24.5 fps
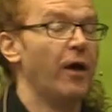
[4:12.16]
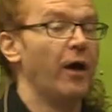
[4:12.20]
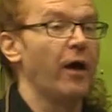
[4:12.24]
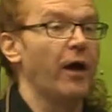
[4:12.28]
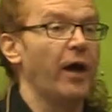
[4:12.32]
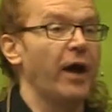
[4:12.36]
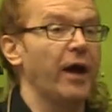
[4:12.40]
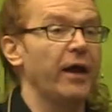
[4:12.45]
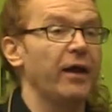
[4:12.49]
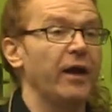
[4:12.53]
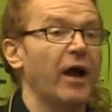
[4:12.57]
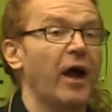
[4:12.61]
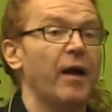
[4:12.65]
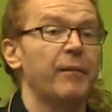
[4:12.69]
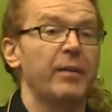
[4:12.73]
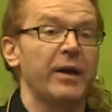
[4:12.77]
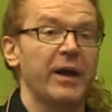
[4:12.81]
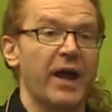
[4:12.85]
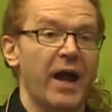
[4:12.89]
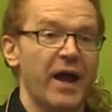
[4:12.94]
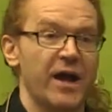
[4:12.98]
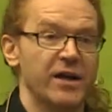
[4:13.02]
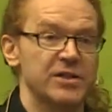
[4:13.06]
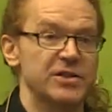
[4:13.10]
and I'm an
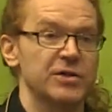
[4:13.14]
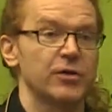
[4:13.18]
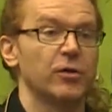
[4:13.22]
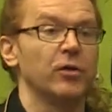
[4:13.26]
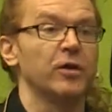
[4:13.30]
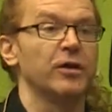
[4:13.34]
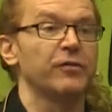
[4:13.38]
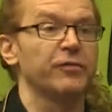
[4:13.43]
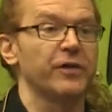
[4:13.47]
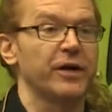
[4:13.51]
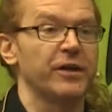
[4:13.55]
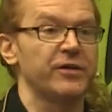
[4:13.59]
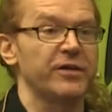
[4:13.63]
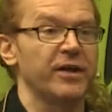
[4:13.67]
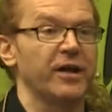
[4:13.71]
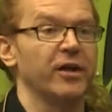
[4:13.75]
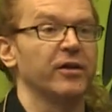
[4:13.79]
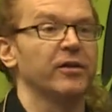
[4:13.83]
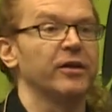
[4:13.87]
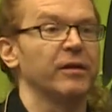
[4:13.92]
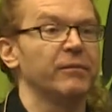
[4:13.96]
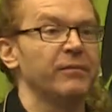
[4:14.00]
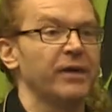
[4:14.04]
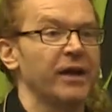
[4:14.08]
asshole if I tell
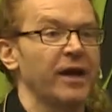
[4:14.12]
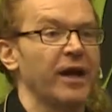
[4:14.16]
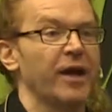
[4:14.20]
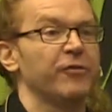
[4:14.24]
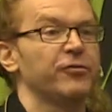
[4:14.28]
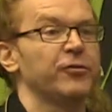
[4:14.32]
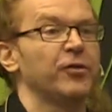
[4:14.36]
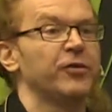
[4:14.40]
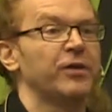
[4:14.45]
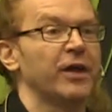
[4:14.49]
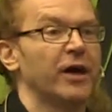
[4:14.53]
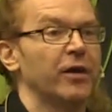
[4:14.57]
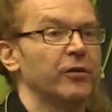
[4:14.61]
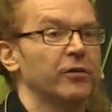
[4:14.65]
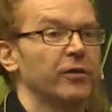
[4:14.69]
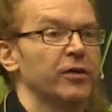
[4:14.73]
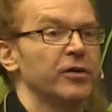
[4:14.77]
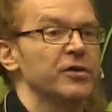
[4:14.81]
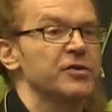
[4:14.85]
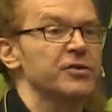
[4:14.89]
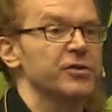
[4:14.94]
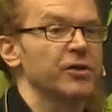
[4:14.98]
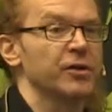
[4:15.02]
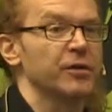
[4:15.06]
them they have to download
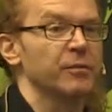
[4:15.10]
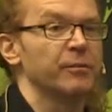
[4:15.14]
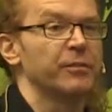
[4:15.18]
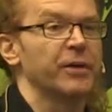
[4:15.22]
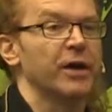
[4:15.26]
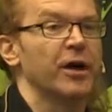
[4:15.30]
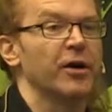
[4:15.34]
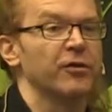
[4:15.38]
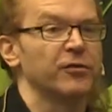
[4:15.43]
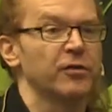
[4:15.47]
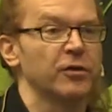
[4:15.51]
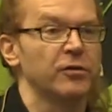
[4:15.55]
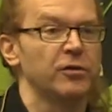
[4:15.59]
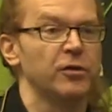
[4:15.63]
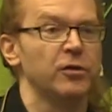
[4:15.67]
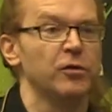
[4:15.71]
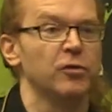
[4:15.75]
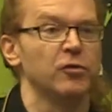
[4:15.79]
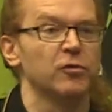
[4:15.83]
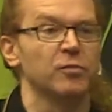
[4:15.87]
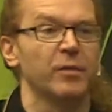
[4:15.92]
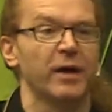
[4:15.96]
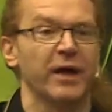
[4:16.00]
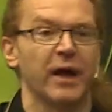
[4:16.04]
a certain browser to
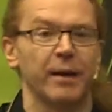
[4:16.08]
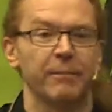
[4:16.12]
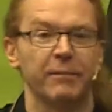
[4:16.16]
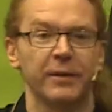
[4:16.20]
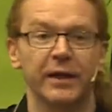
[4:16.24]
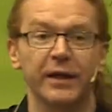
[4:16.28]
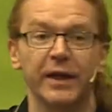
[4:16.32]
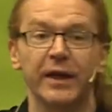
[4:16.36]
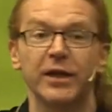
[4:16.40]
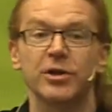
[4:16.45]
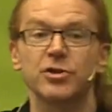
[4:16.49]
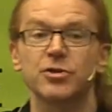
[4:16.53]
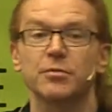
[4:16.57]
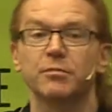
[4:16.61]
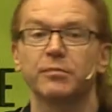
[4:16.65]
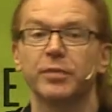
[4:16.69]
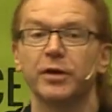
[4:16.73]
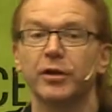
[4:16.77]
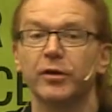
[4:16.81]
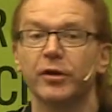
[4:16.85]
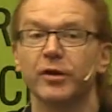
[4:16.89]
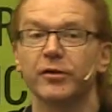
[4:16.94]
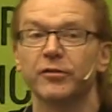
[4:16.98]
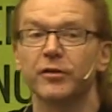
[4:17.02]
use my application,
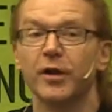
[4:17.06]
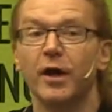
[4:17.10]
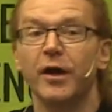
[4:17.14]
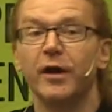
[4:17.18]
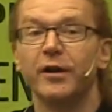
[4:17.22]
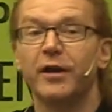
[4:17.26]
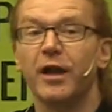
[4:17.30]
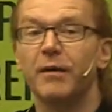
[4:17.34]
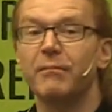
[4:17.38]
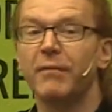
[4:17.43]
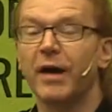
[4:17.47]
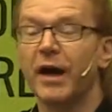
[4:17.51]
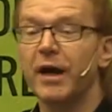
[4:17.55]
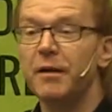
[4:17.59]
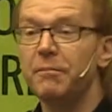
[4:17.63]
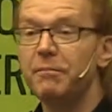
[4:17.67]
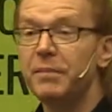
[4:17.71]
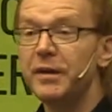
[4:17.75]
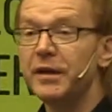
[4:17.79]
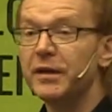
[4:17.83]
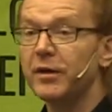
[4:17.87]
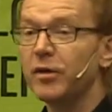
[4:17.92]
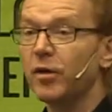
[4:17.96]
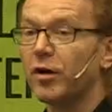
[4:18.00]
because they might
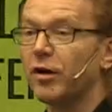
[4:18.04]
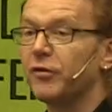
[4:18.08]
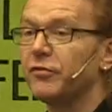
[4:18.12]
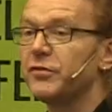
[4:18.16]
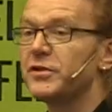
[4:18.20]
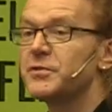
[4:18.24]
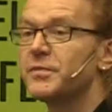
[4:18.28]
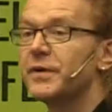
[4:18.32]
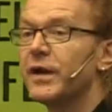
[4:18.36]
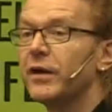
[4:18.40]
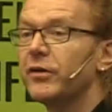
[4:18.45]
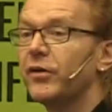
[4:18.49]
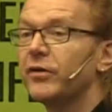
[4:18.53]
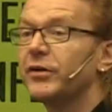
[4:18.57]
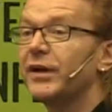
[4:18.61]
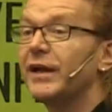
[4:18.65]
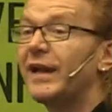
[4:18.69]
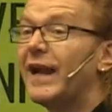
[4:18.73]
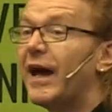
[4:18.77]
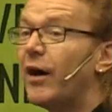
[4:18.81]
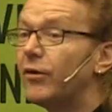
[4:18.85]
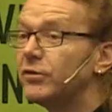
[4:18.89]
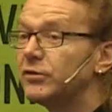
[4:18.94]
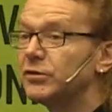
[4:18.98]
be in an office where they're not
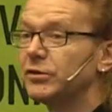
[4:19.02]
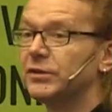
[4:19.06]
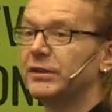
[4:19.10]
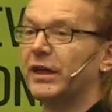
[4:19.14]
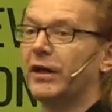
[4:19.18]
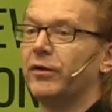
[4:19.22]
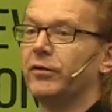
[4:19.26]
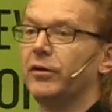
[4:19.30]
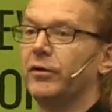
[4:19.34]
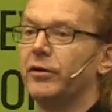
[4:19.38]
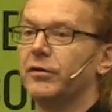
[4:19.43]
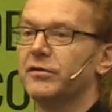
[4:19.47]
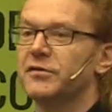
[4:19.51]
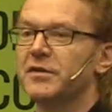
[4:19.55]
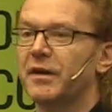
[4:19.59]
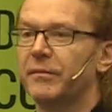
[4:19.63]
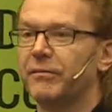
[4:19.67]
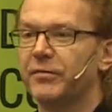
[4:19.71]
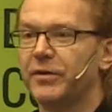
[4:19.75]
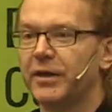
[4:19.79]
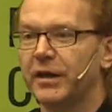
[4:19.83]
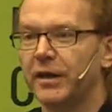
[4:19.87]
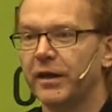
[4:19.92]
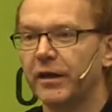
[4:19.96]
allowed to download
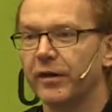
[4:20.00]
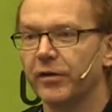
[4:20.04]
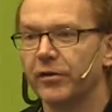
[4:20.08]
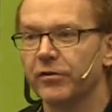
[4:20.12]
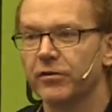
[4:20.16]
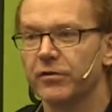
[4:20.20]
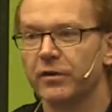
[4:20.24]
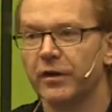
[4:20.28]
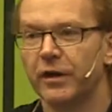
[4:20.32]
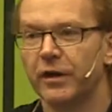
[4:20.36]
something else.